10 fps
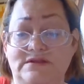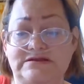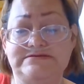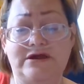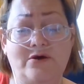
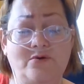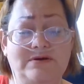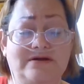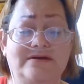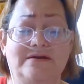
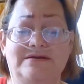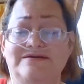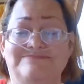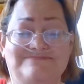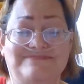So,
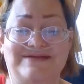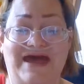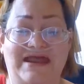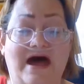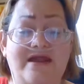
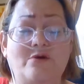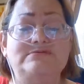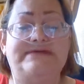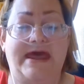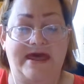and I
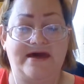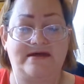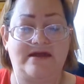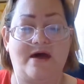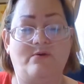don't
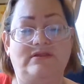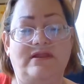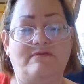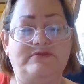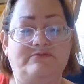tan. I would
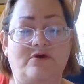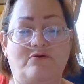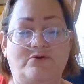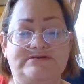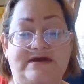love to go
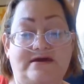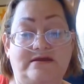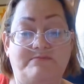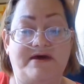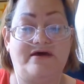to a
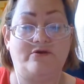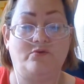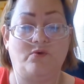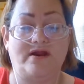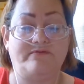tanning bed or
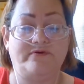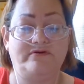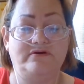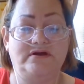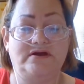
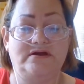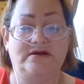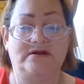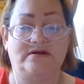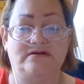whatever.
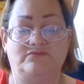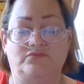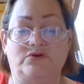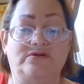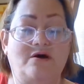
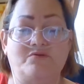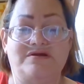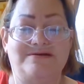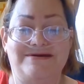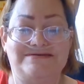Well, not
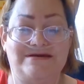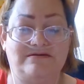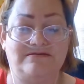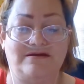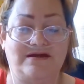really, because
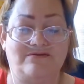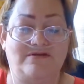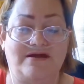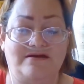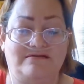I don't
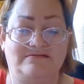want